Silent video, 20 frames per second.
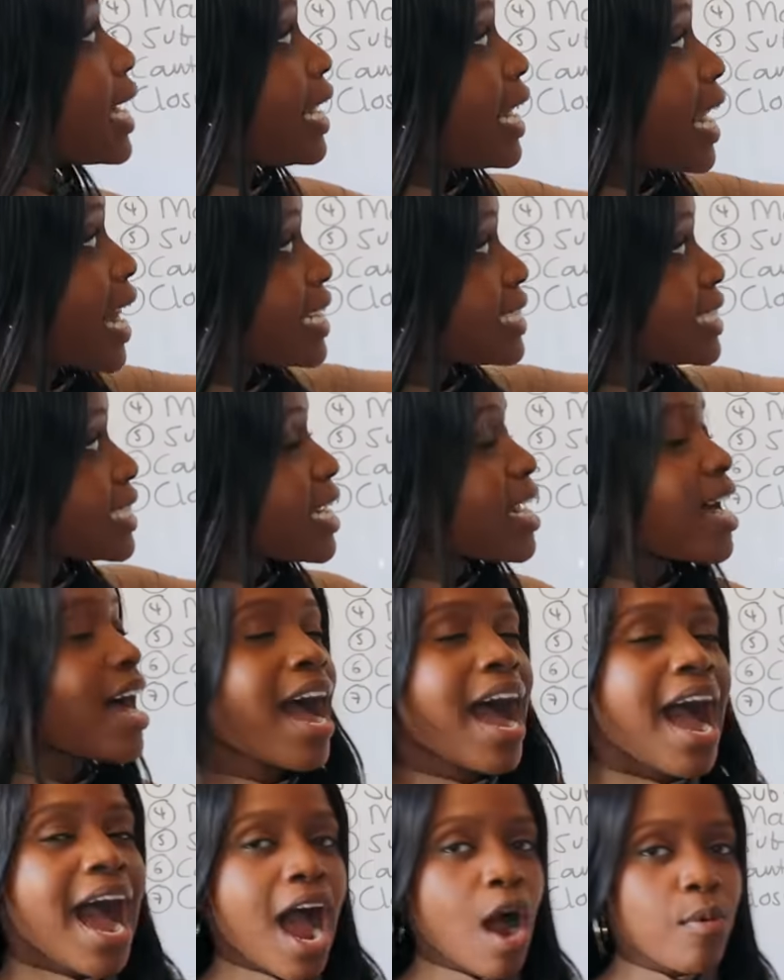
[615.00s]
a letter.
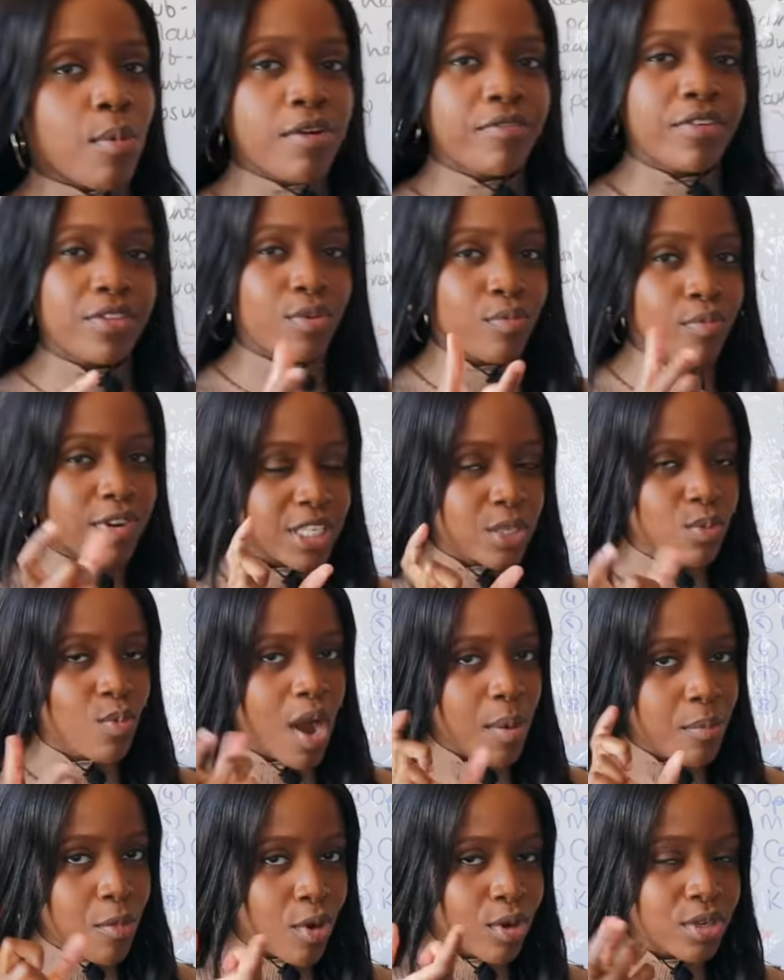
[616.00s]
However, the reason
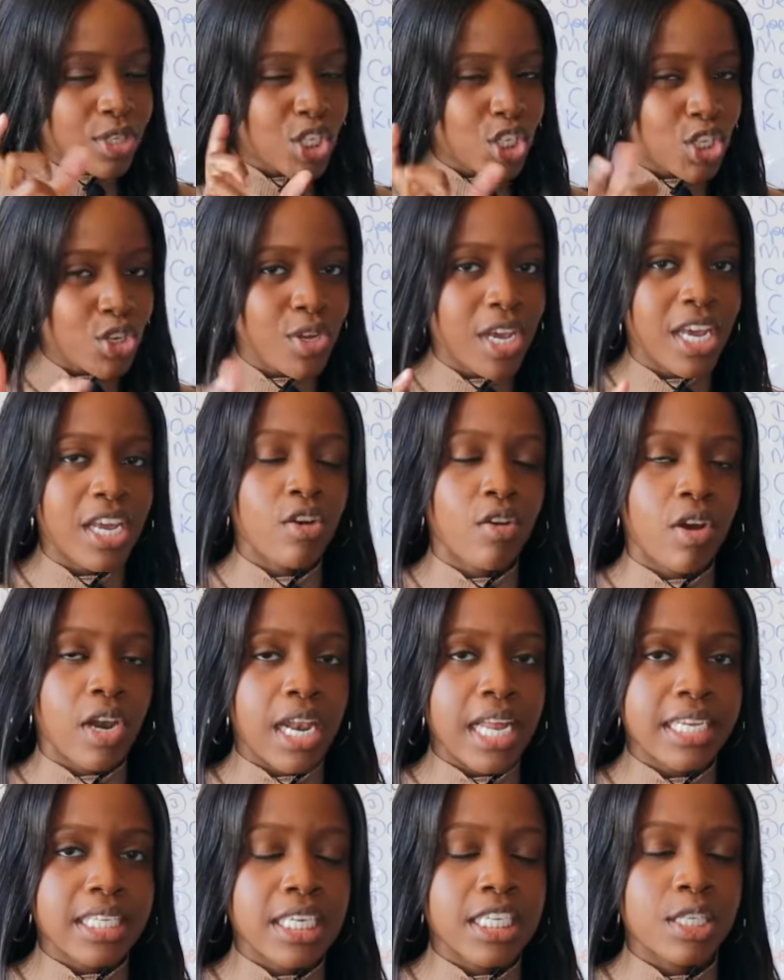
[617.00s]
why I'm not too keen on a
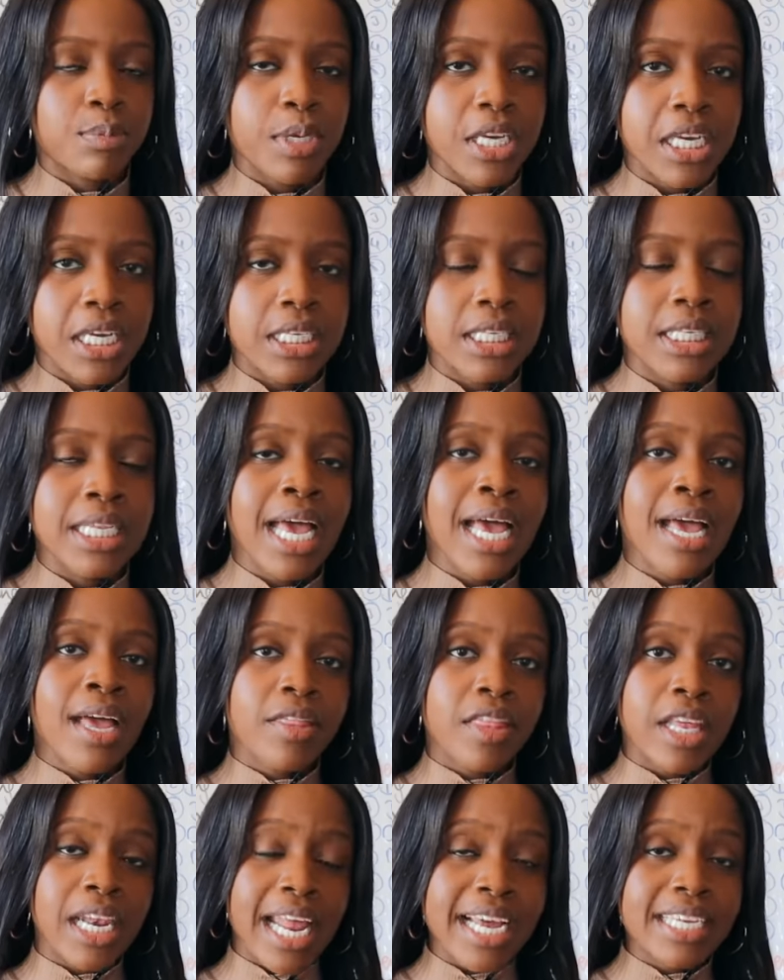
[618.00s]
letter is because
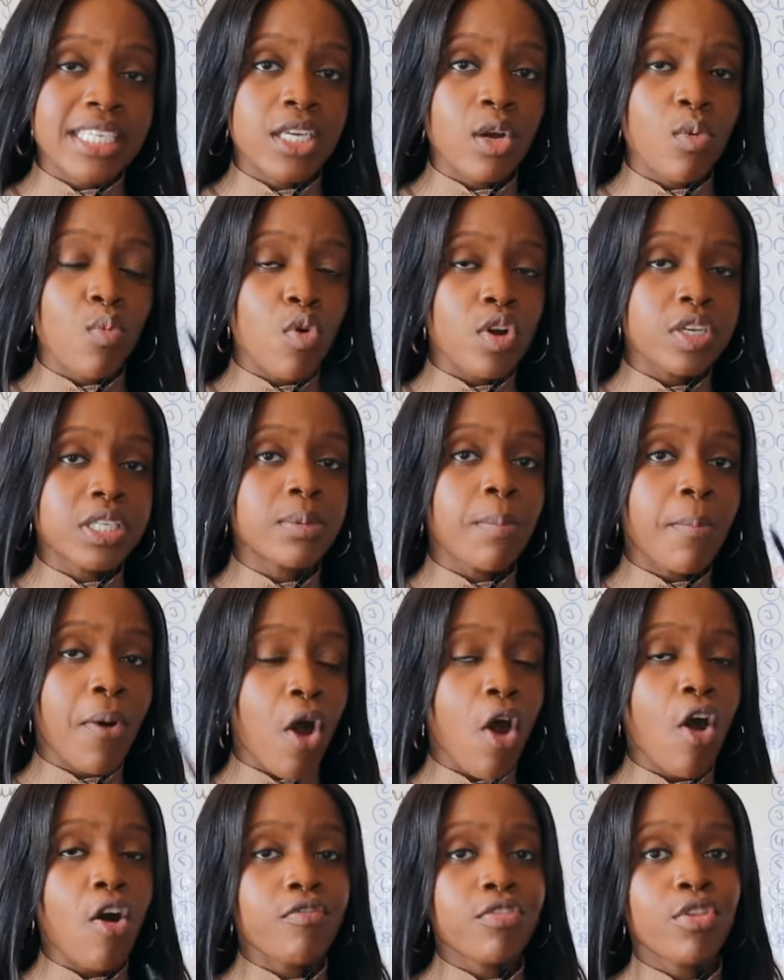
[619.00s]
the letter was
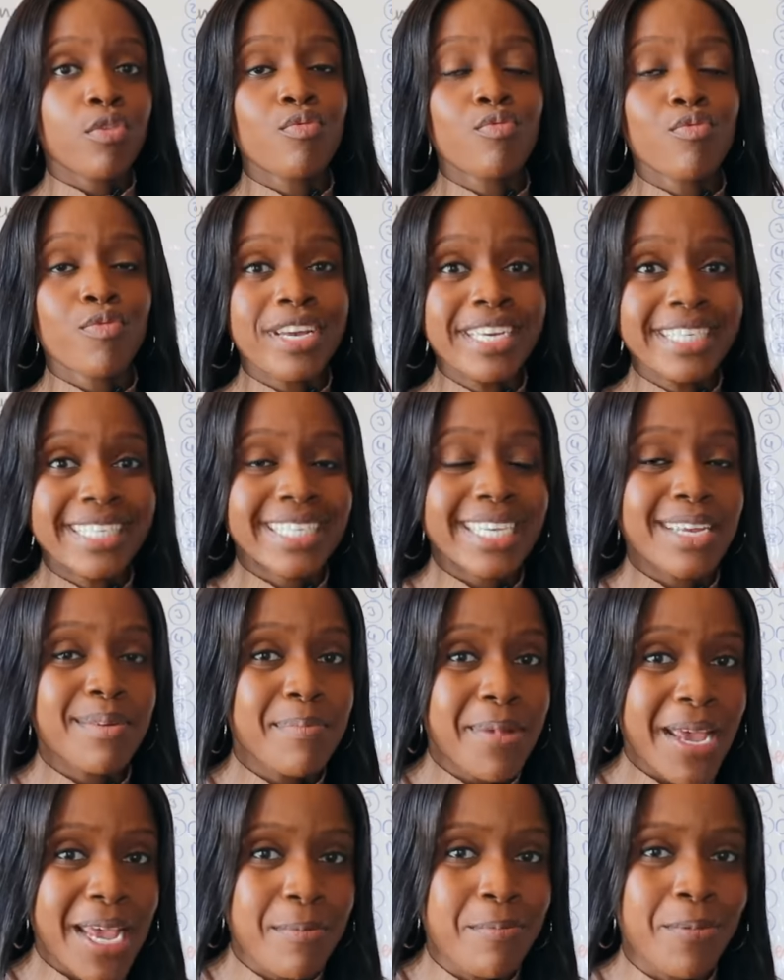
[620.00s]
part of the
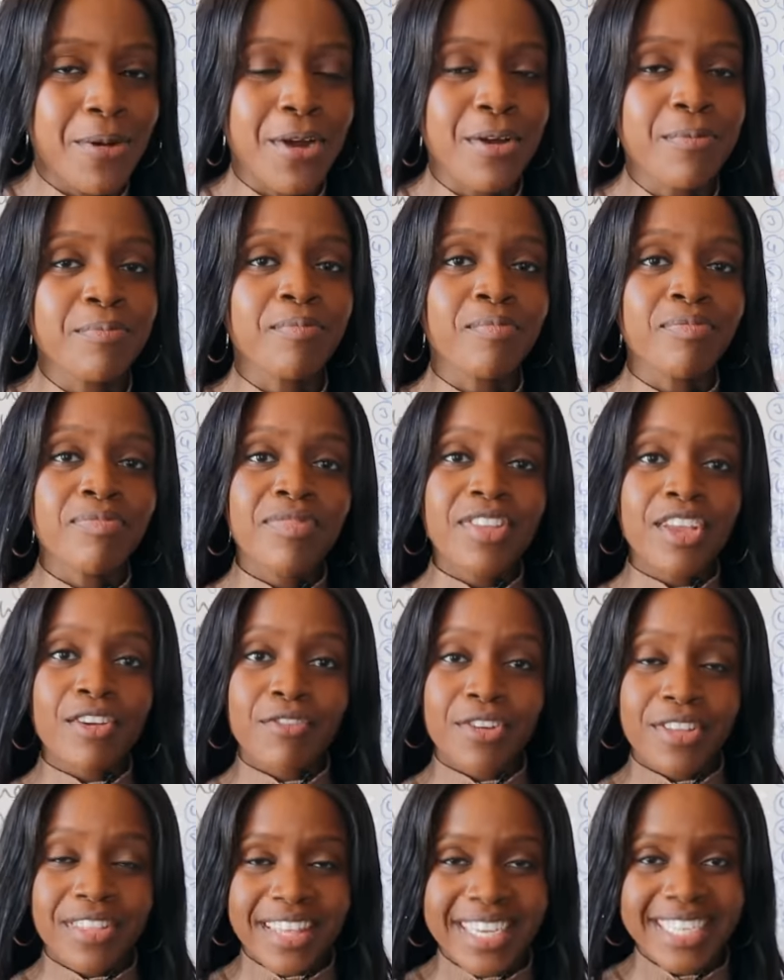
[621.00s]
recent paper
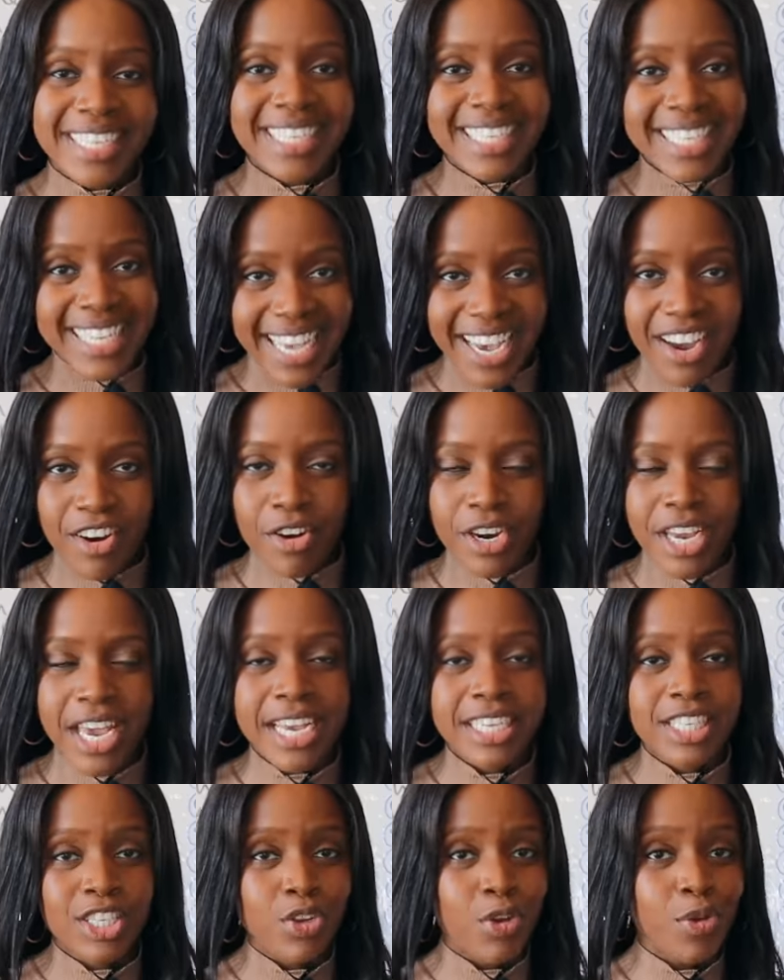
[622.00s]
for this year,
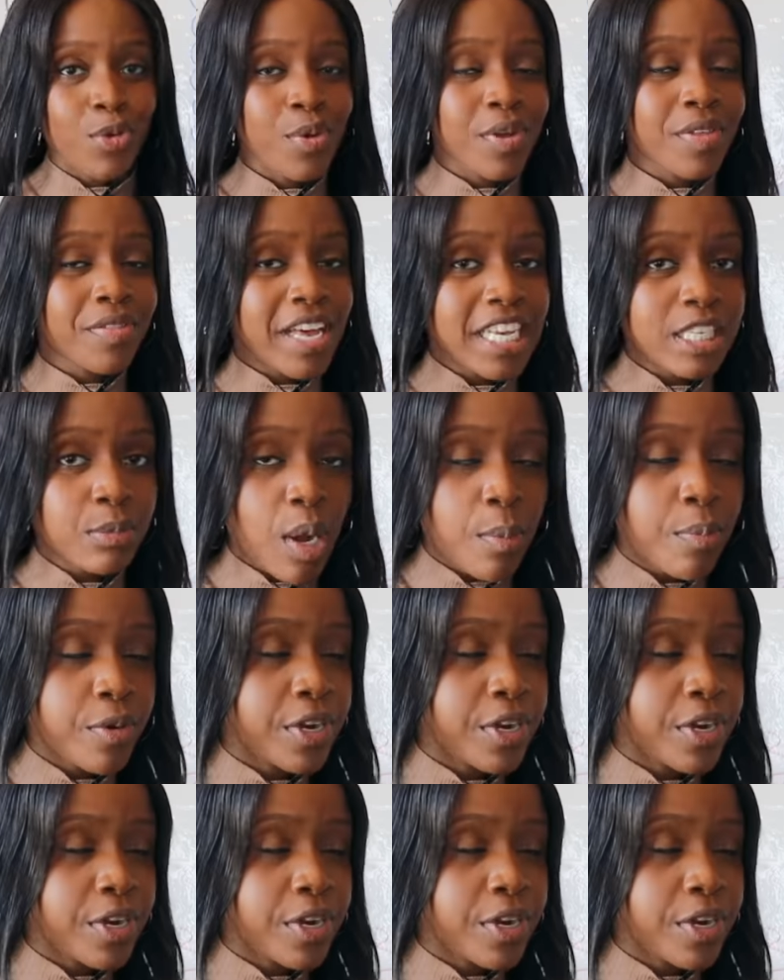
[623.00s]
okay? So that's my